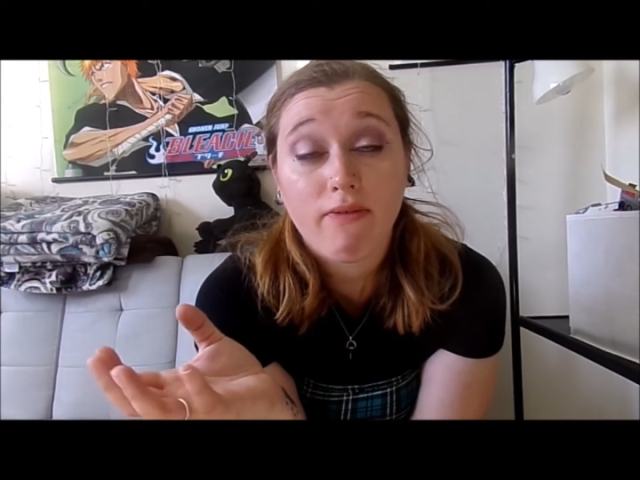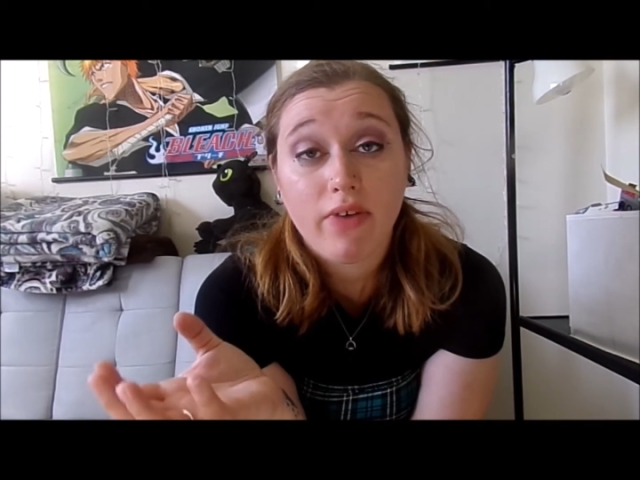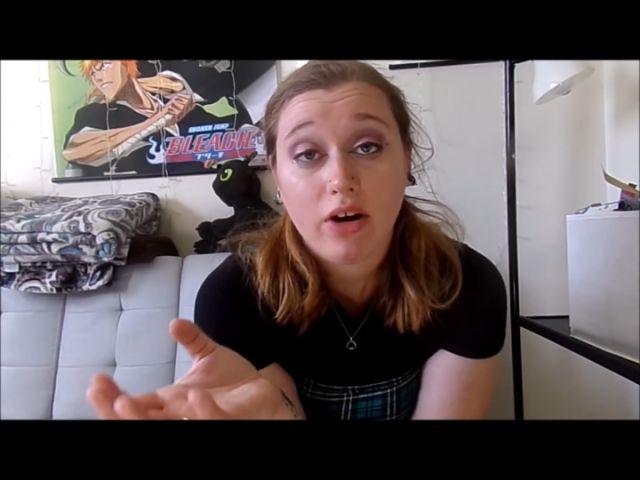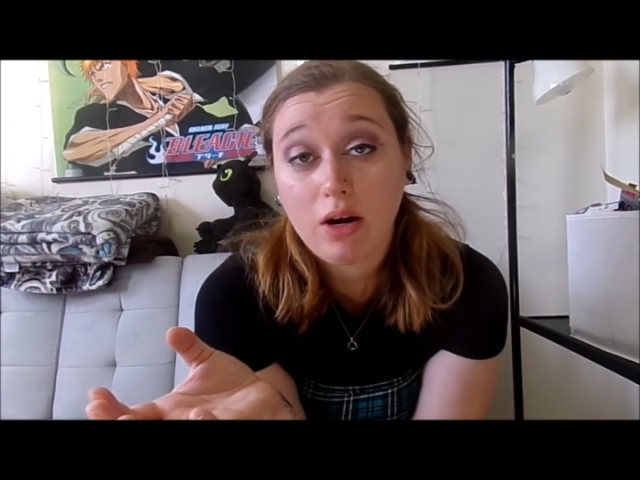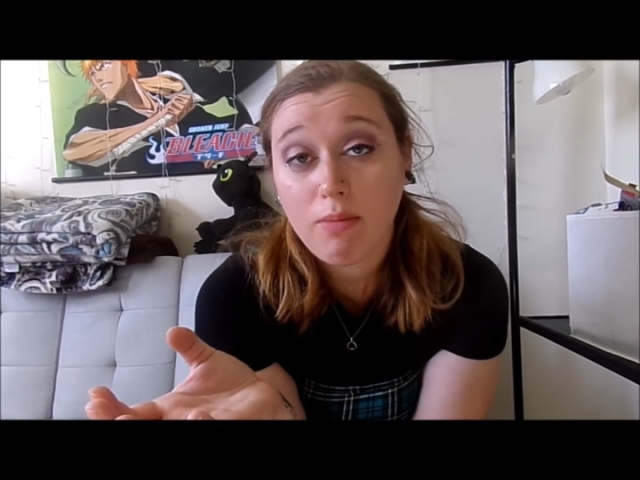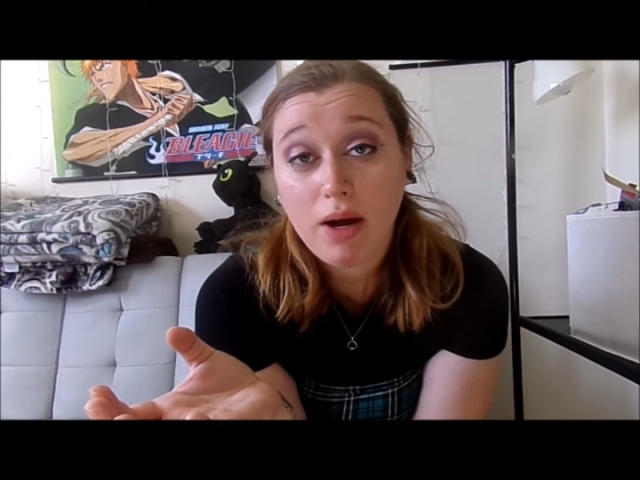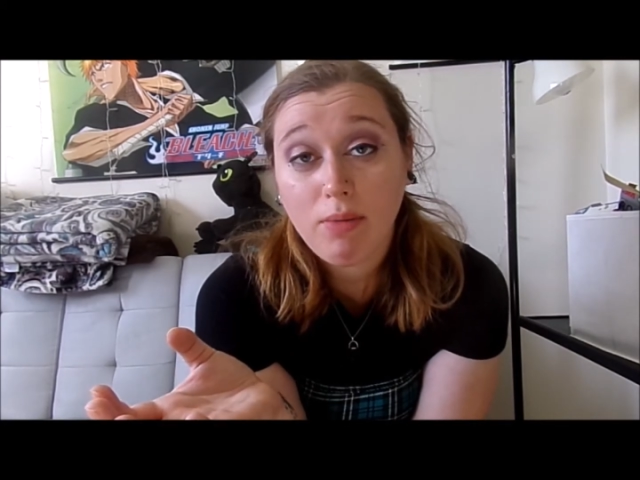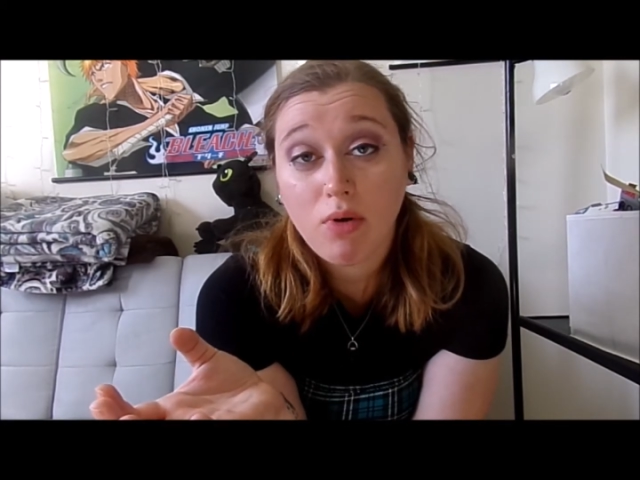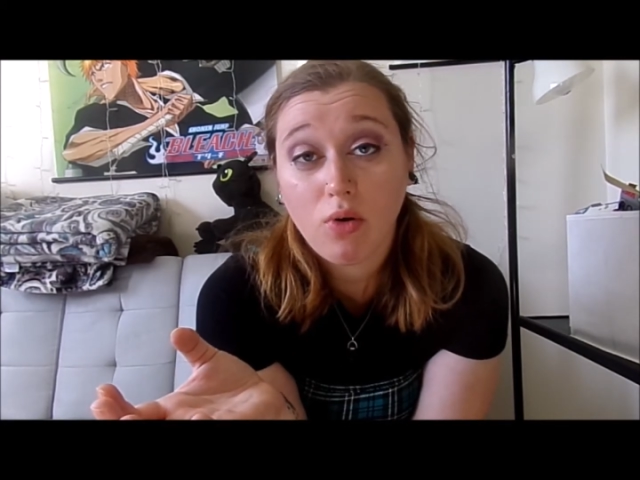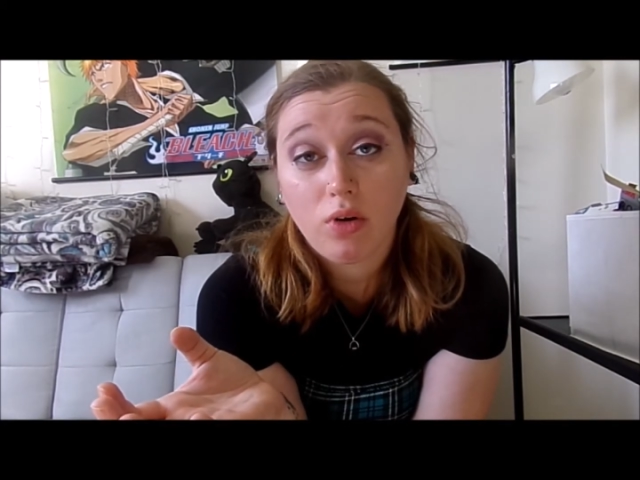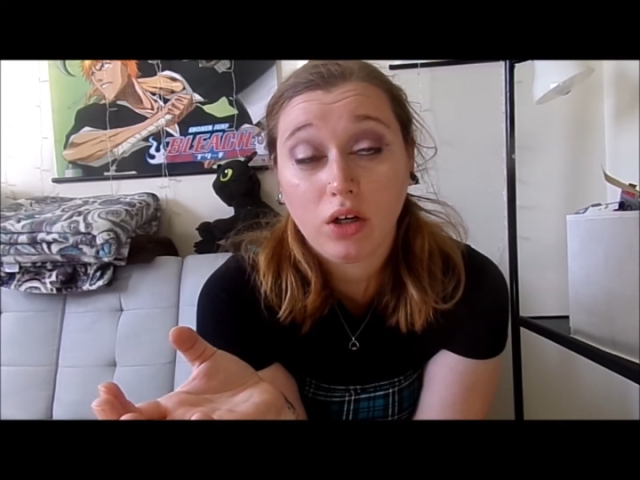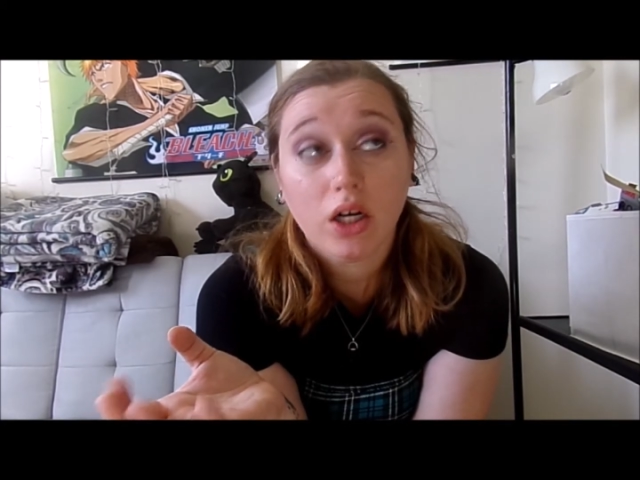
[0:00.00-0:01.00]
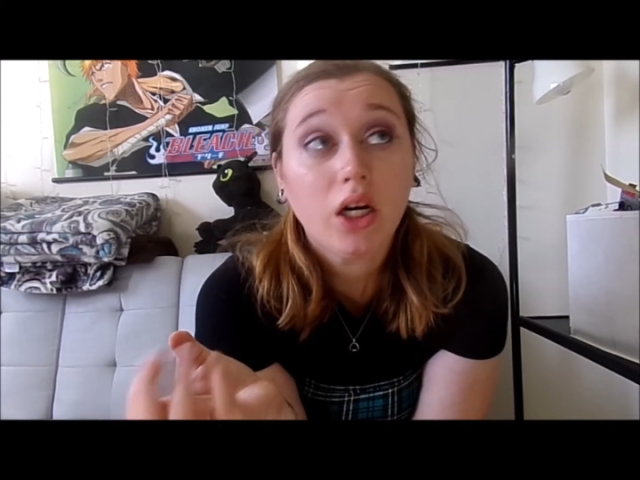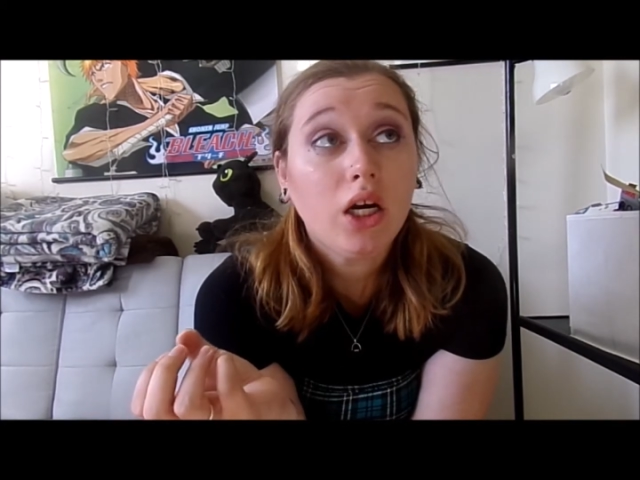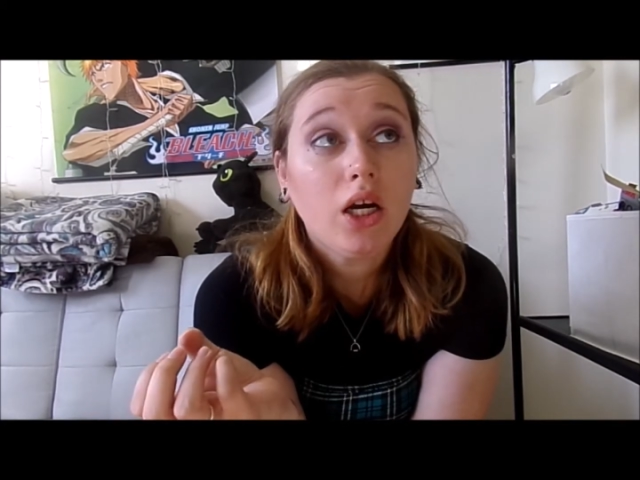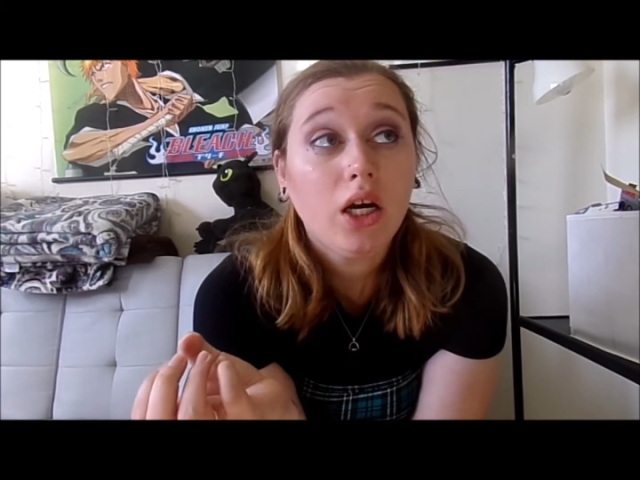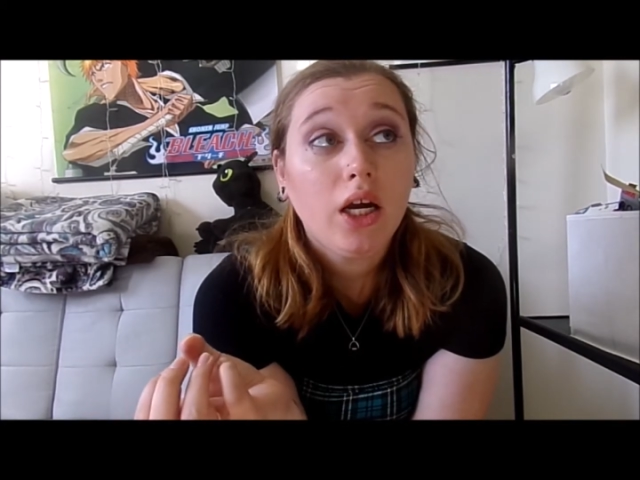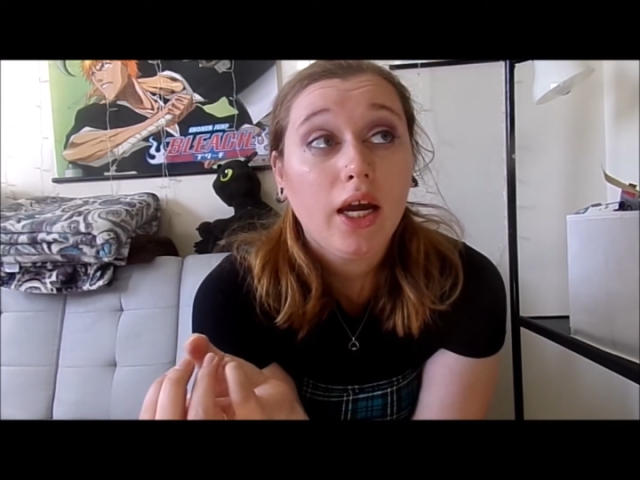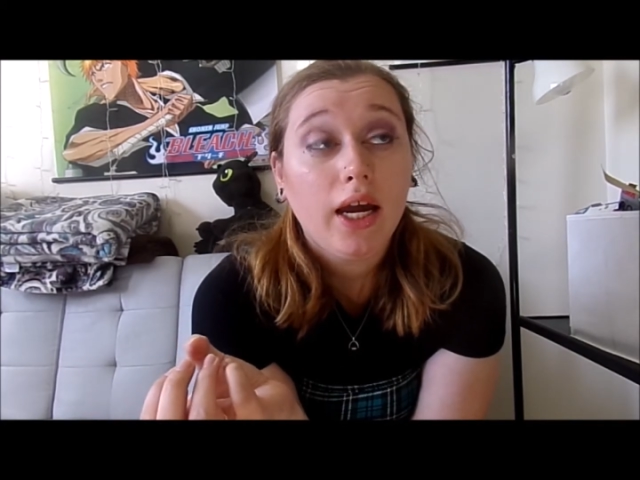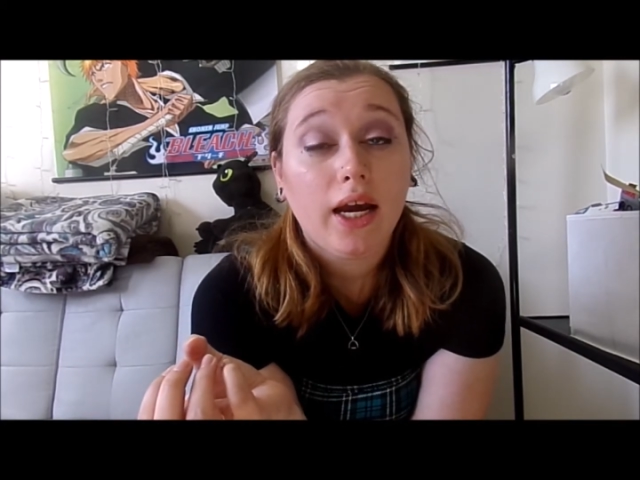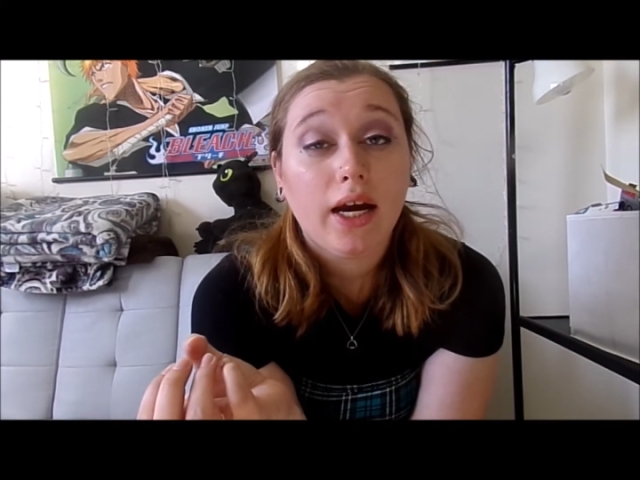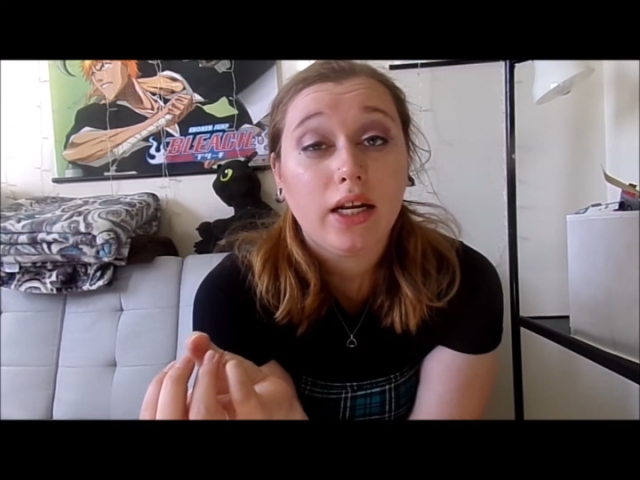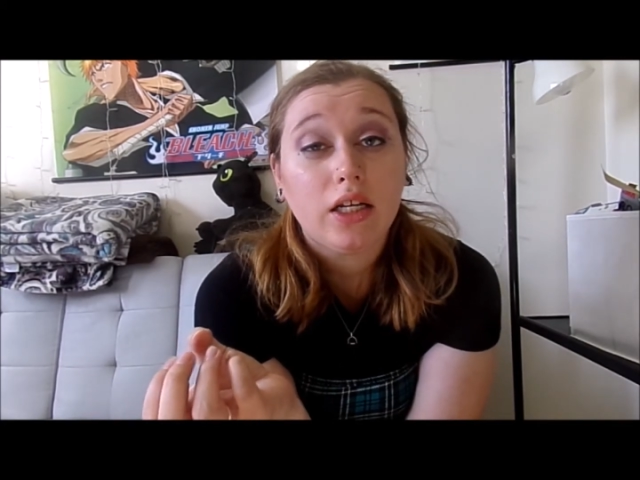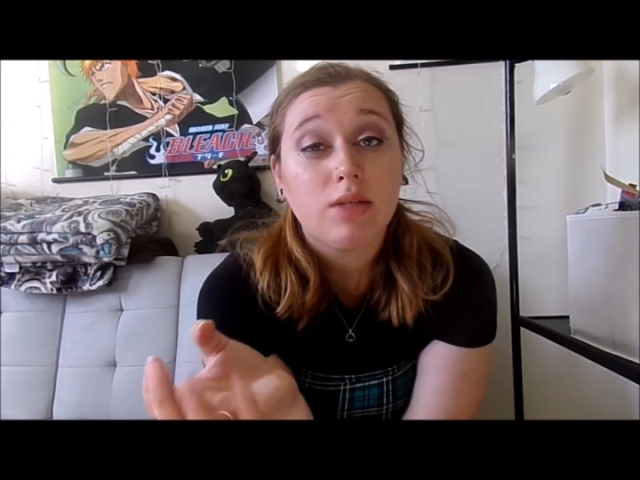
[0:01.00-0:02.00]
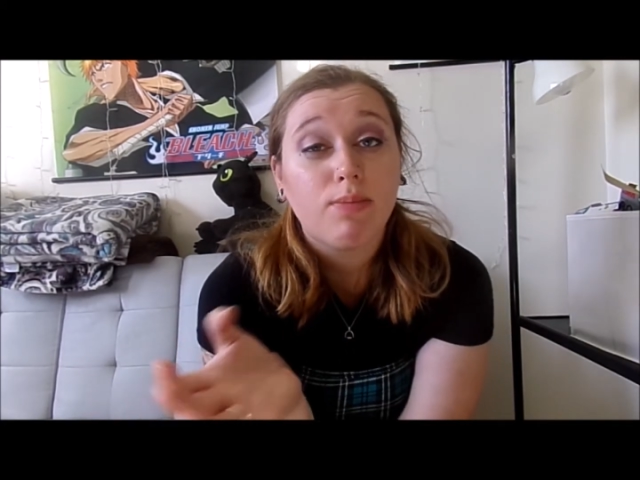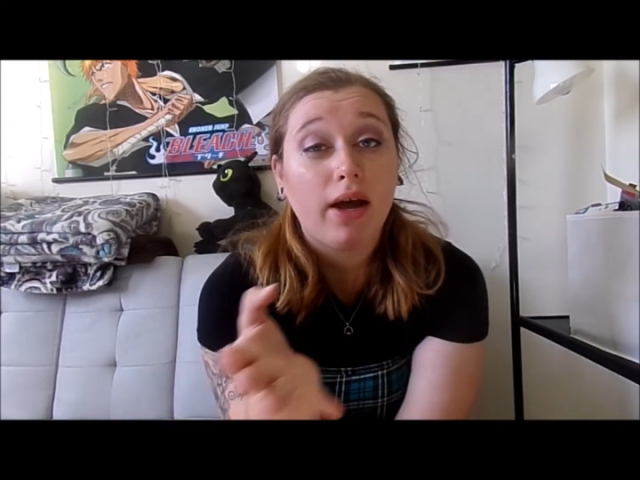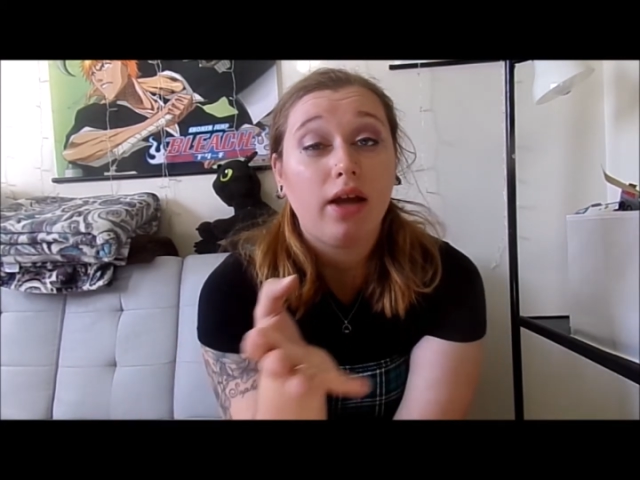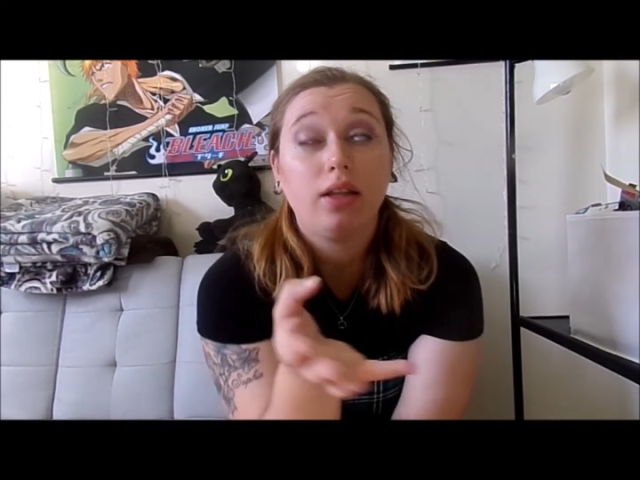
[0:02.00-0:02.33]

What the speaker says: very bipolar, and it's been